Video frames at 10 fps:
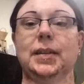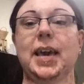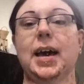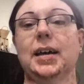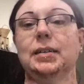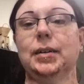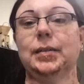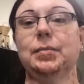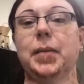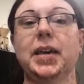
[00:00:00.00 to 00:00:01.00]
Yeah.
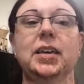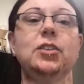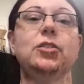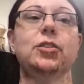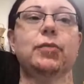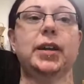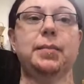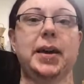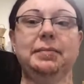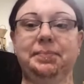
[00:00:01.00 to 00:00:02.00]
Mike, can you do the
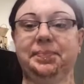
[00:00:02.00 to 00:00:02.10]
Running Man?